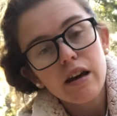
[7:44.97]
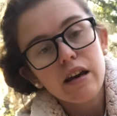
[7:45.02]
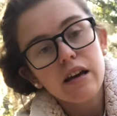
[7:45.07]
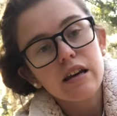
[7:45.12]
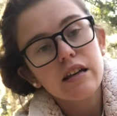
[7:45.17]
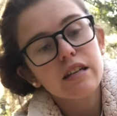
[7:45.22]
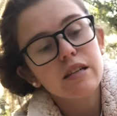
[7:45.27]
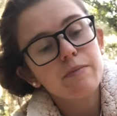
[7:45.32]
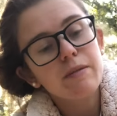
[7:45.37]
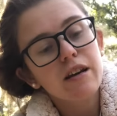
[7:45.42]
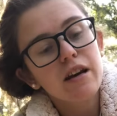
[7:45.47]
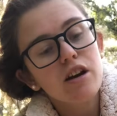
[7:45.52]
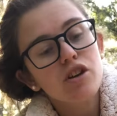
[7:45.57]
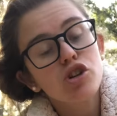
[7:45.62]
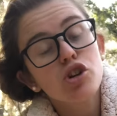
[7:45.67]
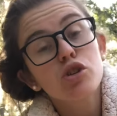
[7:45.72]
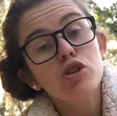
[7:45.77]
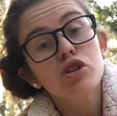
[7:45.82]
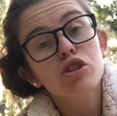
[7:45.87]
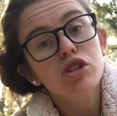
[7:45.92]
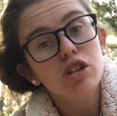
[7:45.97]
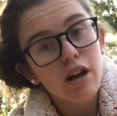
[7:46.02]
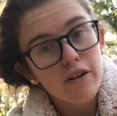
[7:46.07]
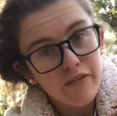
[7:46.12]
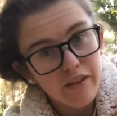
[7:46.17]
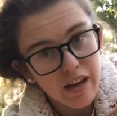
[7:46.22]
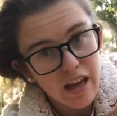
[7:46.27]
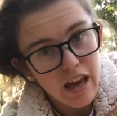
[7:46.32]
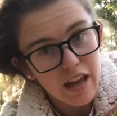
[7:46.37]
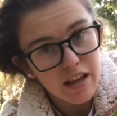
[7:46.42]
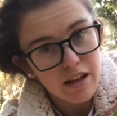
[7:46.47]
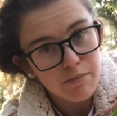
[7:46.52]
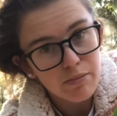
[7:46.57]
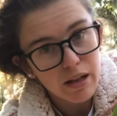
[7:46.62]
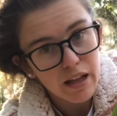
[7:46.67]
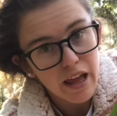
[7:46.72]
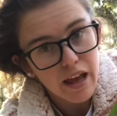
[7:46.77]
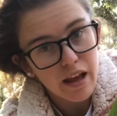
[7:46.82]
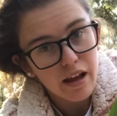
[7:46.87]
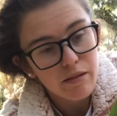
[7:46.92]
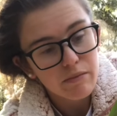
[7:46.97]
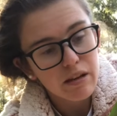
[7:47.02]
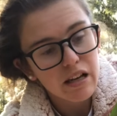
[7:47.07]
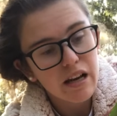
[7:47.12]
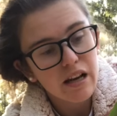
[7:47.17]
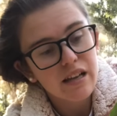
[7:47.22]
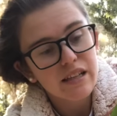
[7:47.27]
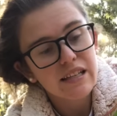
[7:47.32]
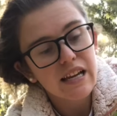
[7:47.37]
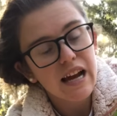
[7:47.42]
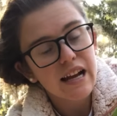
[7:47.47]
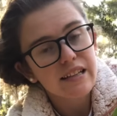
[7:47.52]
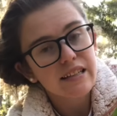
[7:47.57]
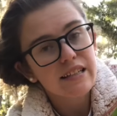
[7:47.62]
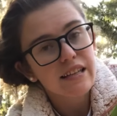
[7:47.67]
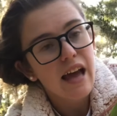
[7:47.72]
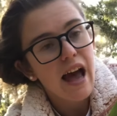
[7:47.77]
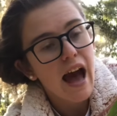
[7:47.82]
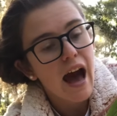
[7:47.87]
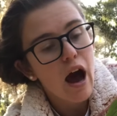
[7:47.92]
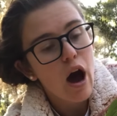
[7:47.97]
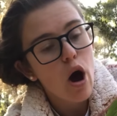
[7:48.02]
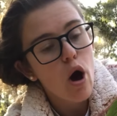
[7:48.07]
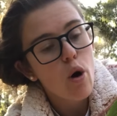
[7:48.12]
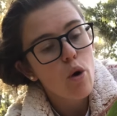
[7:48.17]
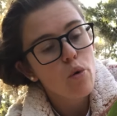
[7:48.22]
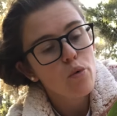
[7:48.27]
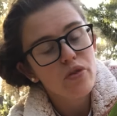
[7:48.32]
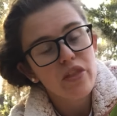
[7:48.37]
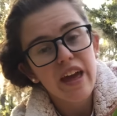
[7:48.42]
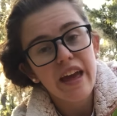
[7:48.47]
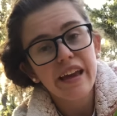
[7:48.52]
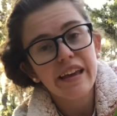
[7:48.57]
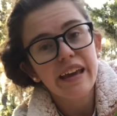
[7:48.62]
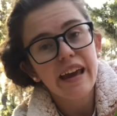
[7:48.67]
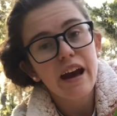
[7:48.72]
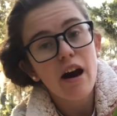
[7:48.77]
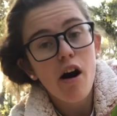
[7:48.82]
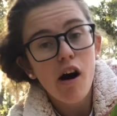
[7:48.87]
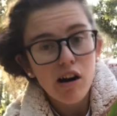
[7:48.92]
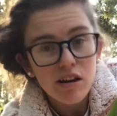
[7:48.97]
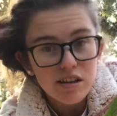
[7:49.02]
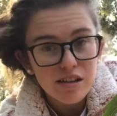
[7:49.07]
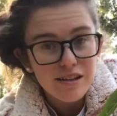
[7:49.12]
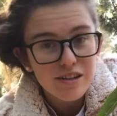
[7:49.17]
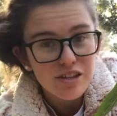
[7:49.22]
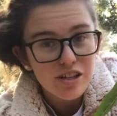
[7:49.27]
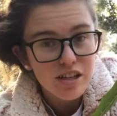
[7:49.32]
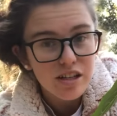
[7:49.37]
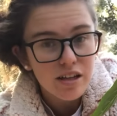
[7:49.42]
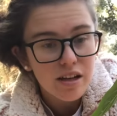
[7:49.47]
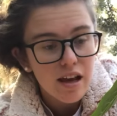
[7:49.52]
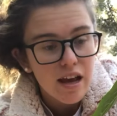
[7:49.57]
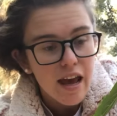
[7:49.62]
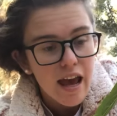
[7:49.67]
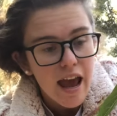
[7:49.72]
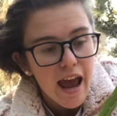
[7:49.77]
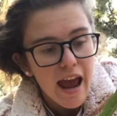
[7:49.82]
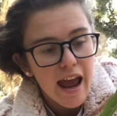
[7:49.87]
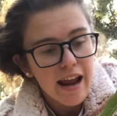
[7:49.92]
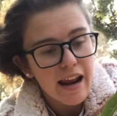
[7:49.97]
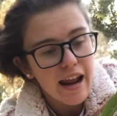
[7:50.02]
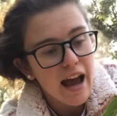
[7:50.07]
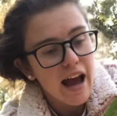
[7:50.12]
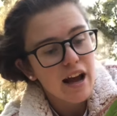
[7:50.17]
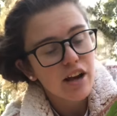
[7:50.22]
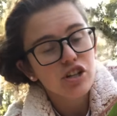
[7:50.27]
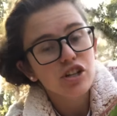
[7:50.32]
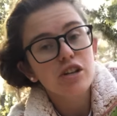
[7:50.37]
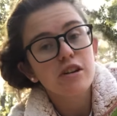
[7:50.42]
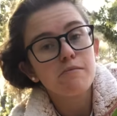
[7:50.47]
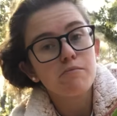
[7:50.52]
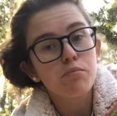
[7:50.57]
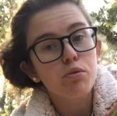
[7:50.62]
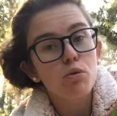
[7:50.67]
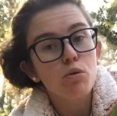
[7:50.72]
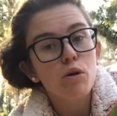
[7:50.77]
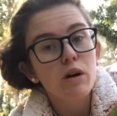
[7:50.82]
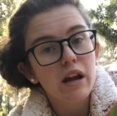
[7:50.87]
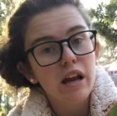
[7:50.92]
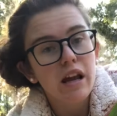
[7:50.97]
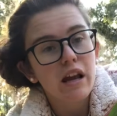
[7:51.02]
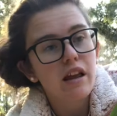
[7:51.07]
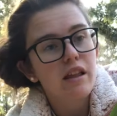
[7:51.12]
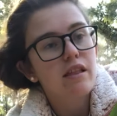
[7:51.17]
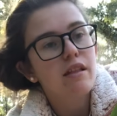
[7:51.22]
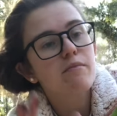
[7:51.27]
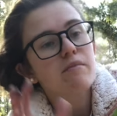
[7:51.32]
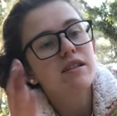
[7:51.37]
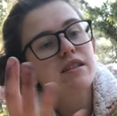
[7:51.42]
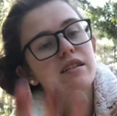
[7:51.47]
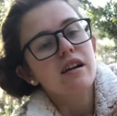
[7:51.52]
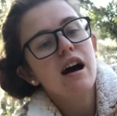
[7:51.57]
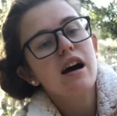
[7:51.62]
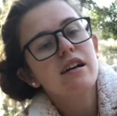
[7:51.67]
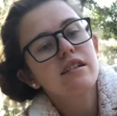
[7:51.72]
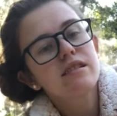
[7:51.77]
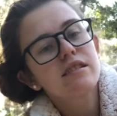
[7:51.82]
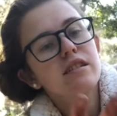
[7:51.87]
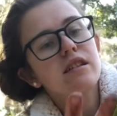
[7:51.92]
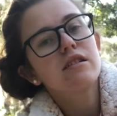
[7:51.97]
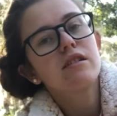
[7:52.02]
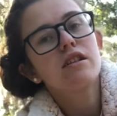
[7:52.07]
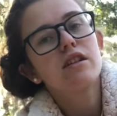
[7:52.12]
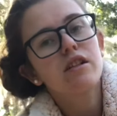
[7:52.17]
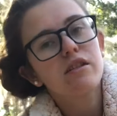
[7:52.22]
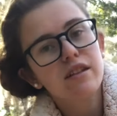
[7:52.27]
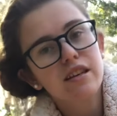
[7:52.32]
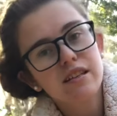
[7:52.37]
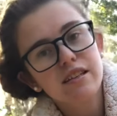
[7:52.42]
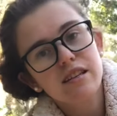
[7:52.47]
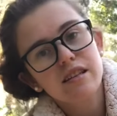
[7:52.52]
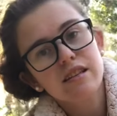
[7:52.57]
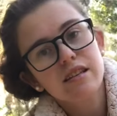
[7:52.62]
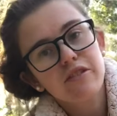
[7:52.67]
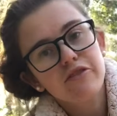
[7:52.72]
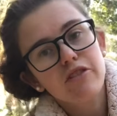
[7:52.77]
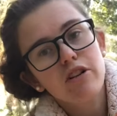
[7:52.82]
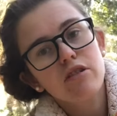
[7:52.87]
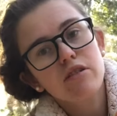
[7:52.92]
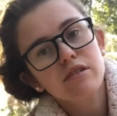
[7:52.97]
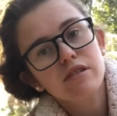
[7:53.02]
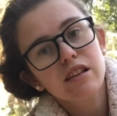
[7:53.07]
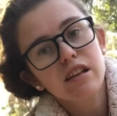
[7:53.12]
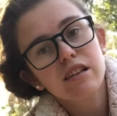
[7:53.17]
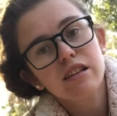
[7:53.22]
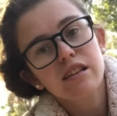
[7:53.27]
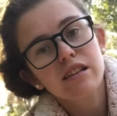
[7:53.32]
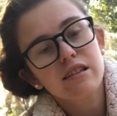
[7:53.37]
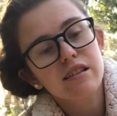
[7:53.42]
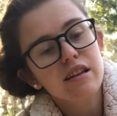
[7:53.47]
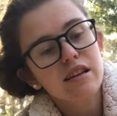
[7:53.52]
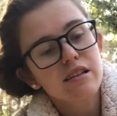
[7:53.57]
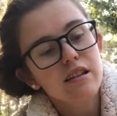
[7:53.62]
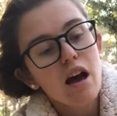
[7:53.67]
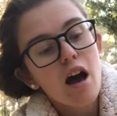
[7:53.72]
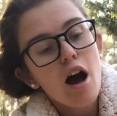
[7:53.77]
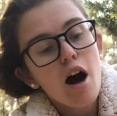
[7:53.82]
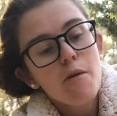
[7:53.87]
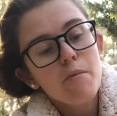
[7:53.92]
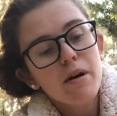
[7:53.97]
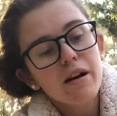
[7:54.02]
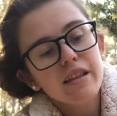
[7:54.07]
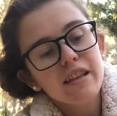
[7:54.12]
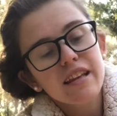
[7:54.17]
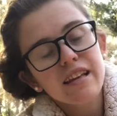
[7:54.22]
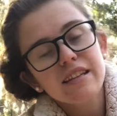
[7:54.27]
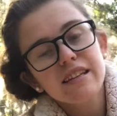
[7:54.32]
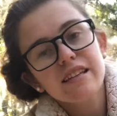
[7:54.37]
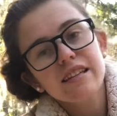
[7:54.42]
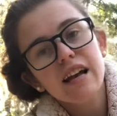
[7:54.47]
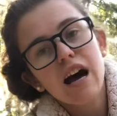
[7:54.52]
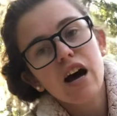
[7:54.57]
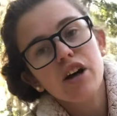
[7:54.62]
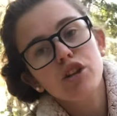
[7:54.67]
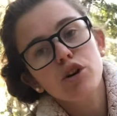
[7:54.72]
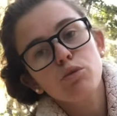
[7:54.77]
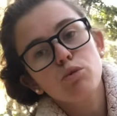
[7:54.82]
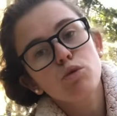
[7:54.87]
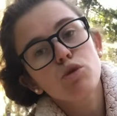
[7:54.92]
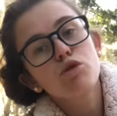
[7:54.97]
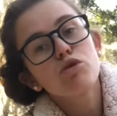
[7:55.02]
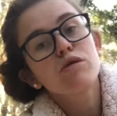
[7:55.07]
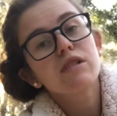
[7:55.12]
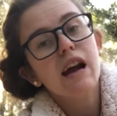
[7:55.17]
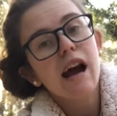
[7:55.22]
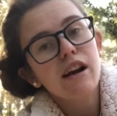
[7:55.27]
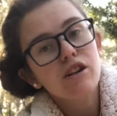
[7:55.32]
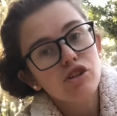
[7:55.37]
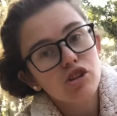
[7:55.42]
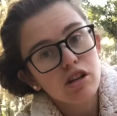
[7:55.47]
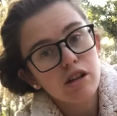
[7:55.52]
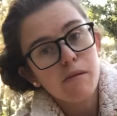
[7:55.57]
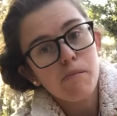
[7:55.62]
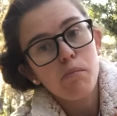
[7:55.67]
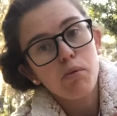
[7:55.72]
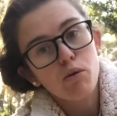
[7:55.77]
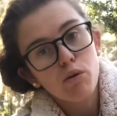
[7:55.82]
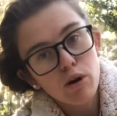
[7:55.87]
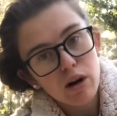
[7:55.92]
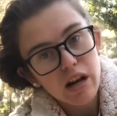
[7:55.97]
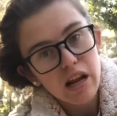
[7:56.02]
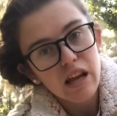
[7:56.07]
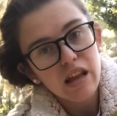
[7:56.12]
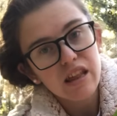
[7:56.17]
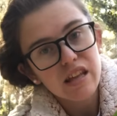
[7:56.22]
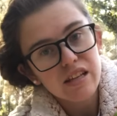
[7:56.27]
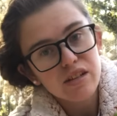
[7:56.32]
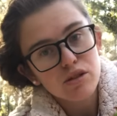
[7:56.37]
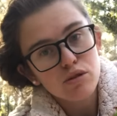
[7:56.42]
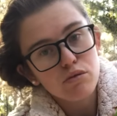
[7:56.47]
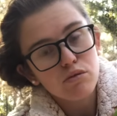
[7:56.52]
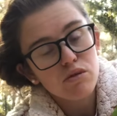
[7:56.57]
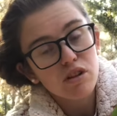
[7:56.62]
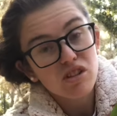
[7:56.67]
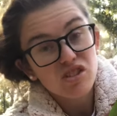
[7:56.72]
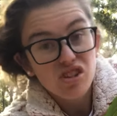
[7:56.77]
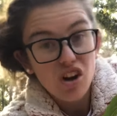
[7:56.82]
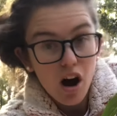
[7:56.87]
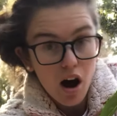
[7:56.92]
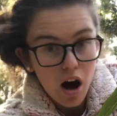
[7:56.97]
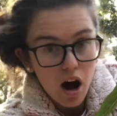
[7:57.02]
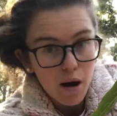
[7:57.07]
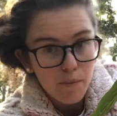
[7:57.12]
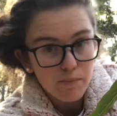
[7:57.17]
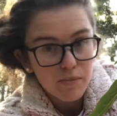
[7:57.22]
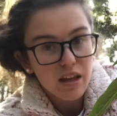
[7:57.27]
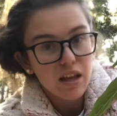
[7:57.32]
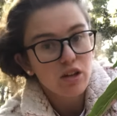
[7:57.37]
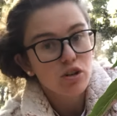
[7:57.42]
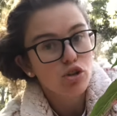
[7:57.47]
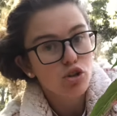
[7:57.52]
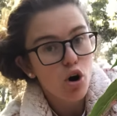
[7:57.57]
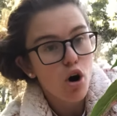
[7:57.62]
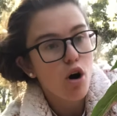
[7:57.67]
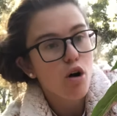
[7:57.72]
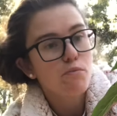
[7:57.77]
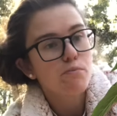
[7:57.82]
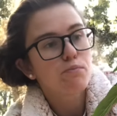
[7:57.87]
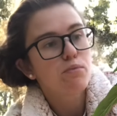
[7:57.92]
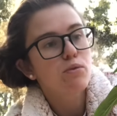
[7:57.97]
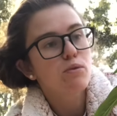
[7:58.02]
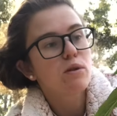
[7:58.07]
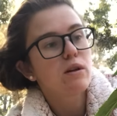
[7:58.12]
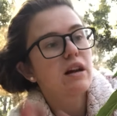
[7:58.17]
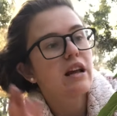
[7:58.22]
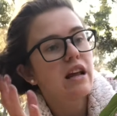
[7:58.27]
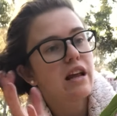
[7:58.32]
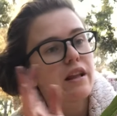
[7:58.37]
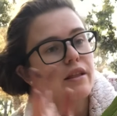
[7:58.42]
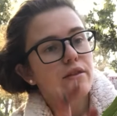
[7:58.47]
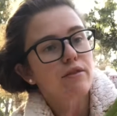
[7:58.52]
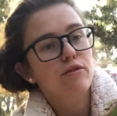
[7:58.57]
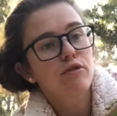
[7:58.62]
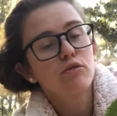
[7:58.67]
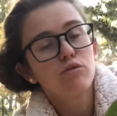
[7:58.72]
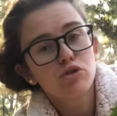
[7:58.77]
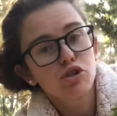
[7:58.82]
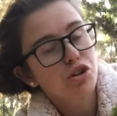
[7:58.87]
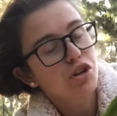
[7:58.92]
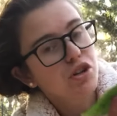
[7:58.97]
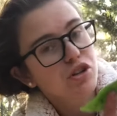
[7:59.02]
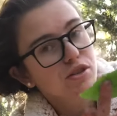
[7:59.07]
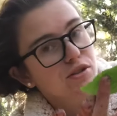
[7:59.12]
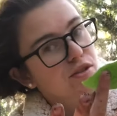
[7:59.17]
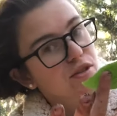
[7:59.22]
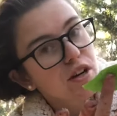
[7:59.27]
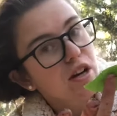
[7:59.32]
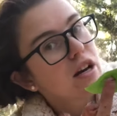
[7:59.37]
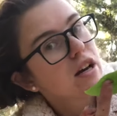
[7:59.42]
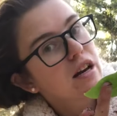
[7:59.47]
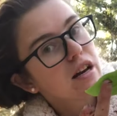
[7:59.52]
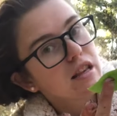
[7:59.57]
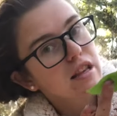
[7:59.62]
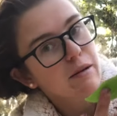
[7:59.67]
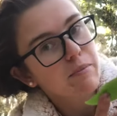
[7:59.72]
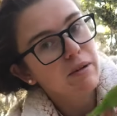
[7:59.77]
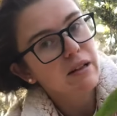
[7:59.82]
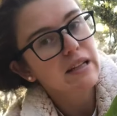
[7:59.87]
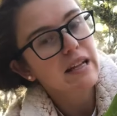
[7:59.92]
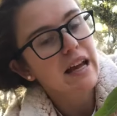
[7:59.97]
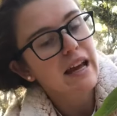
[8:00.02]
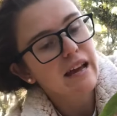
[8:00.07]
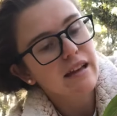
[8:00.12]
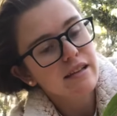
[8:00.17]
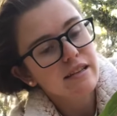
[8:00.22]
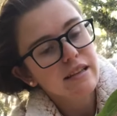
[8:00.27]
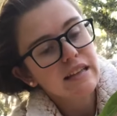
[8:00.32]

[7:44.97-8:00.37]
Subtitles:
is because you'll suffocate the plant, because that's how they get oxygen and actually breathe. Besides the, this is the photosynthesis, but this is how the roots actually breathe, is through the top. They don't breathe through just the plant's